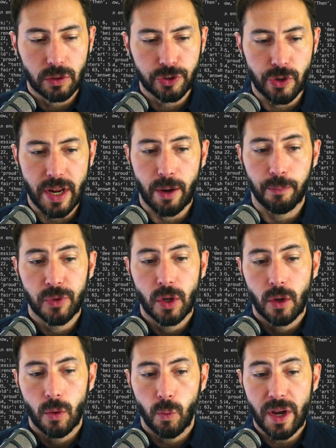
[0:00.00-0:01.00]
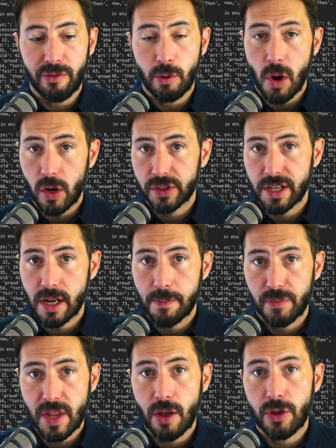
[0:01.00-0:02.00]
So now we have our model set
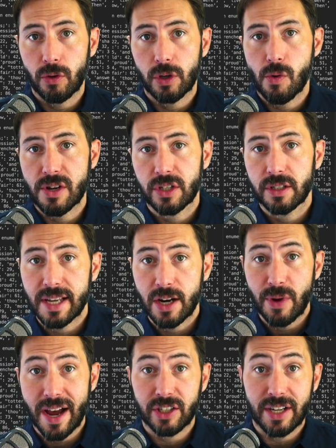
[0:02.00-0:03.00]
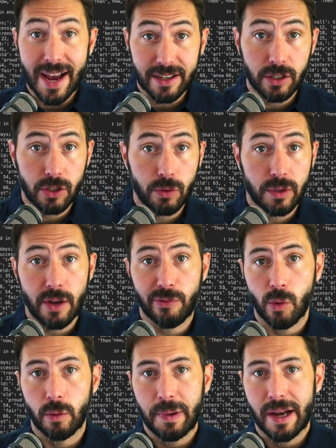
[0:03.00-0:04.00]
up. Now the only question is how do we actually execute that
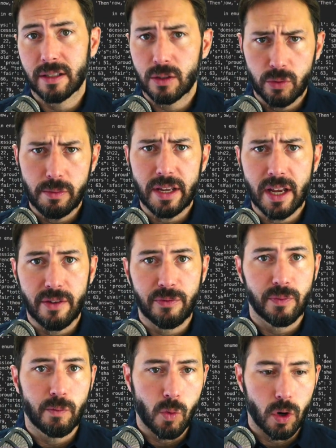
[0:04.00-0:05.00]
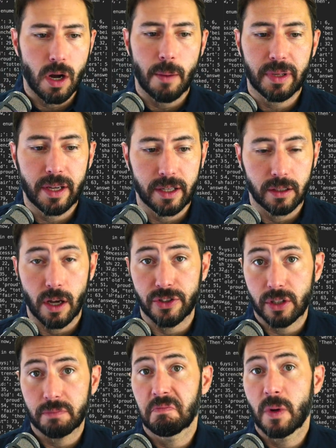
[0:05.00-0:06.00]
forward pass? Because we might have more complicated
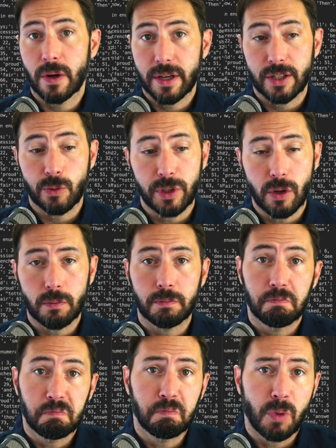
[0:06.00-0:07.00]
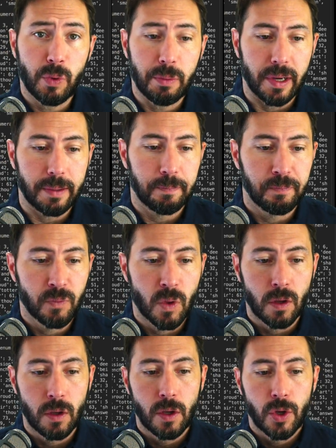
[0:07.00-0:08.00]
logic. In our case, we don't, but we might.
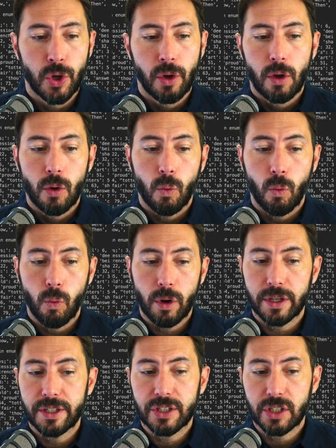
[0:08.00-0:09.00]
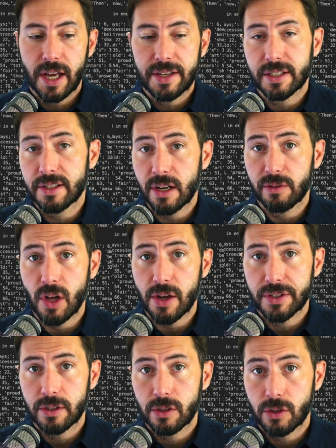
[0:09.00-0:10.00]
We're going to initialize a set of
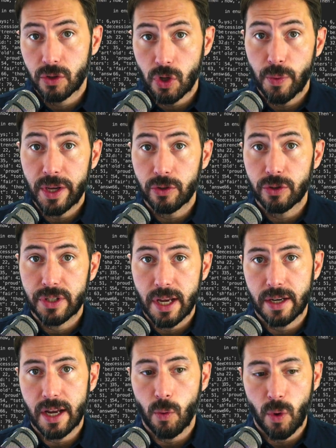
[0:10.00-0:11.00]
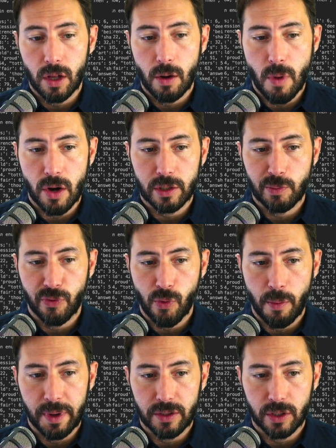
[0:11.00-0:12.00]
losses so we understand how well our model is
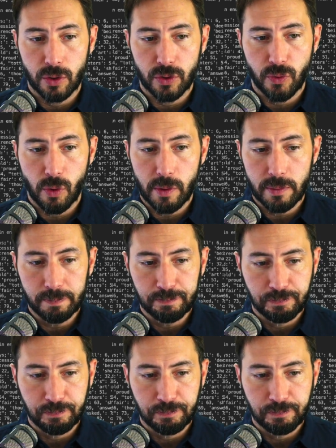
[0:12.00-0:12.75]
performing as it goes forward.